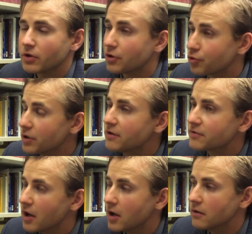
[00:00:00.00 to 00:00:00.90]
the
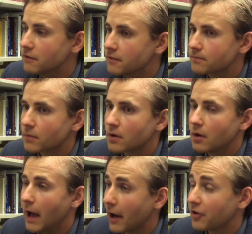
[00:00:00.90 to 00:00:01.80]
increase of
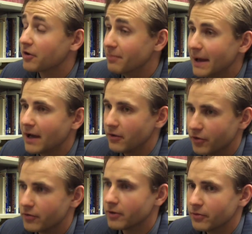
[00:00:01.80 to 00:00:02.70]
aggregate demand,
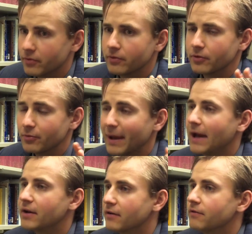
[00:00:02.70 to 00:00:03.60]
the
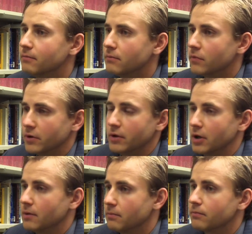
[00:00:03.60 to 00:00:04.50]
demand of
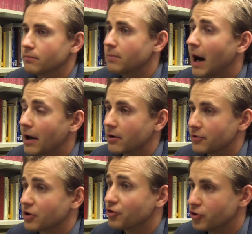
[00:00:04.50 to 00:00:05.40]
the buyers,
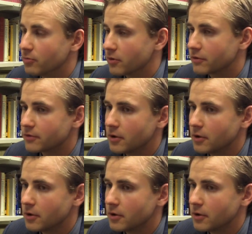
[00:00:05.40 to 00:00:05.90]
the consumers,